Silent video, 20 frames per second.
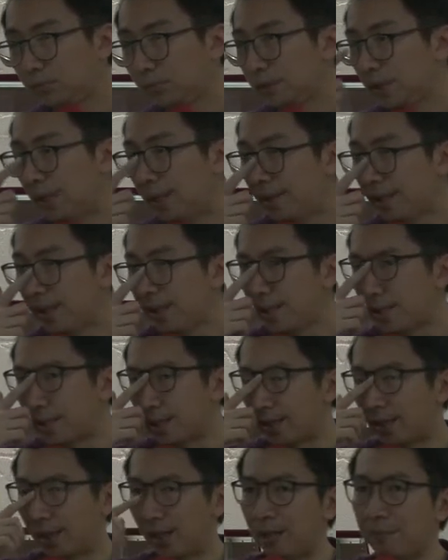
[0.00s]
And this is a
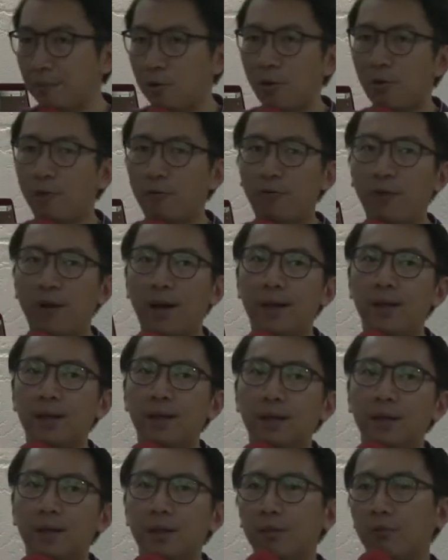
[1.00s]
theme you'll find
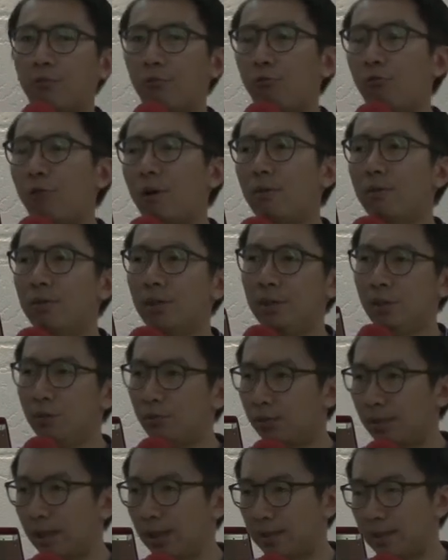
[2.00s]
throughout the New
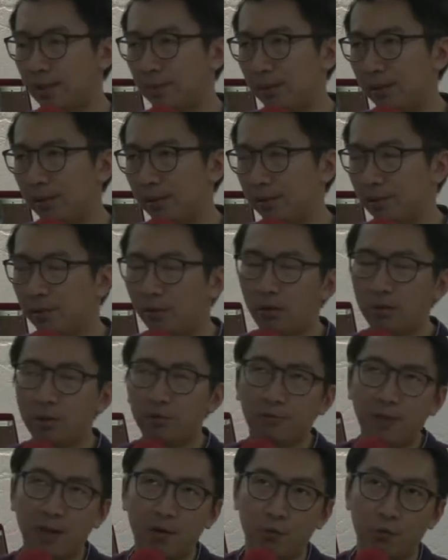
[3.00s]
Testament, or in
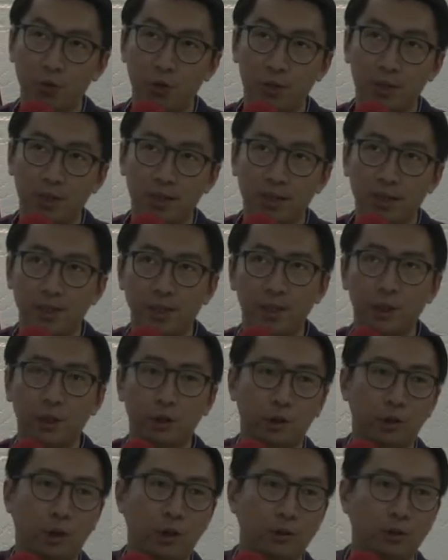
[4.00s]
fact, we should say
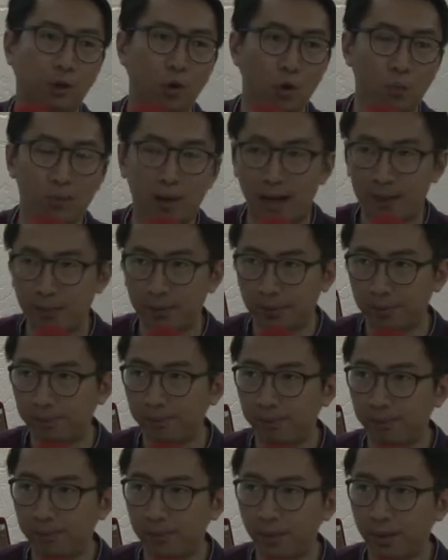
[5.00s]
throughout the whole Bible.
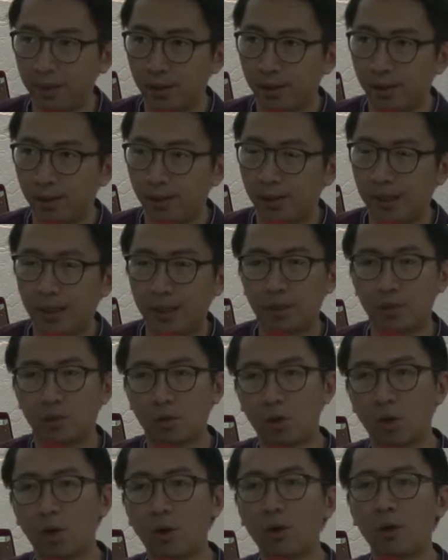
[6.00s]
That
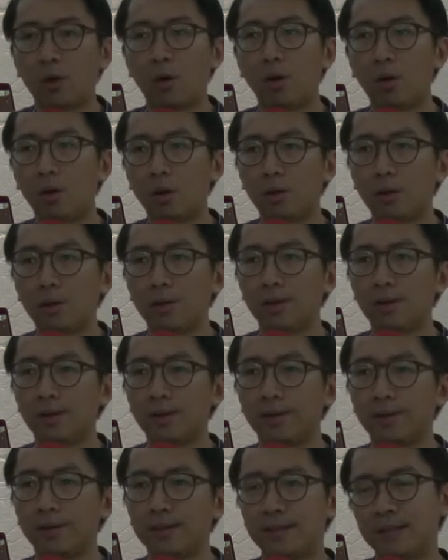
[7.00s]
God,
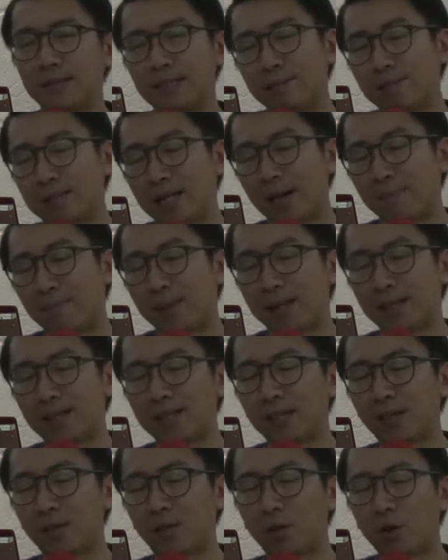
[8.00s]
it seems like a pattern
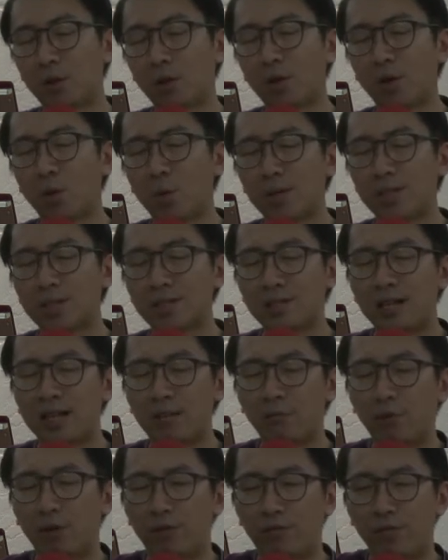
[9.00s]
that God always starts
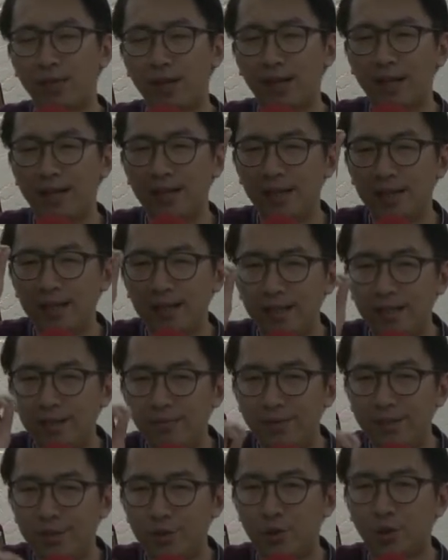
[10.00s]
with an
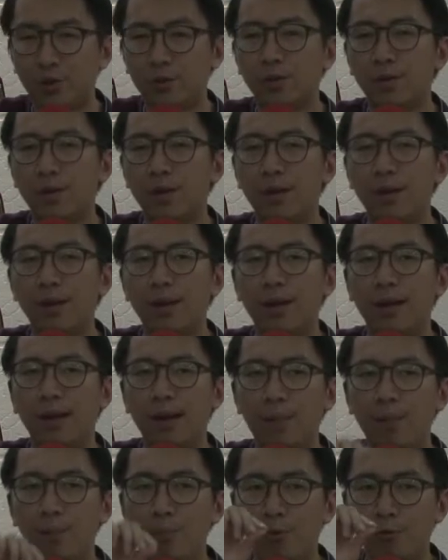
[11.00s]
individual
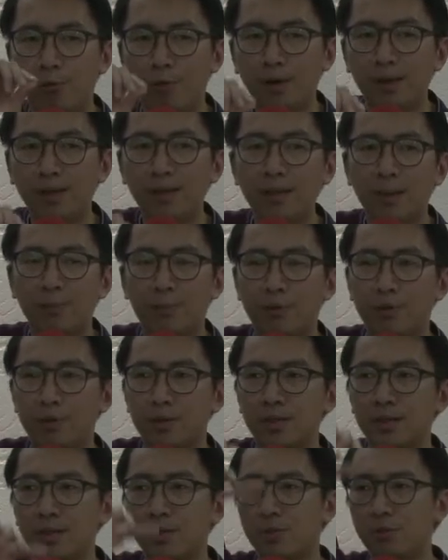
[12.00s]
and bring that
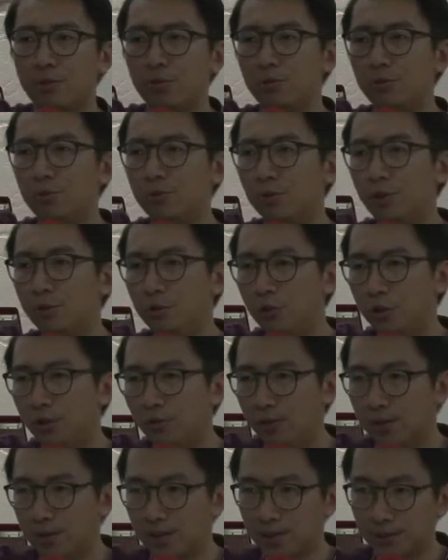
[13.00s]
process to the
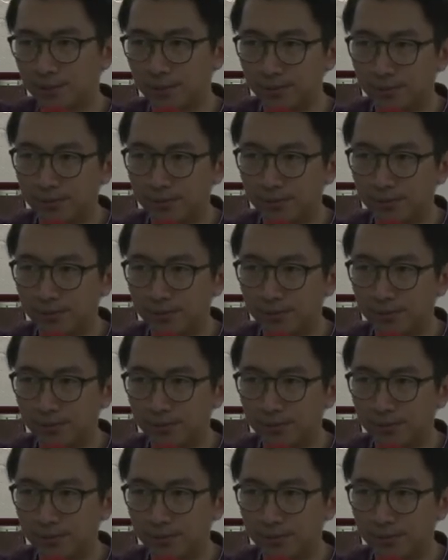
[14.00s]
universal.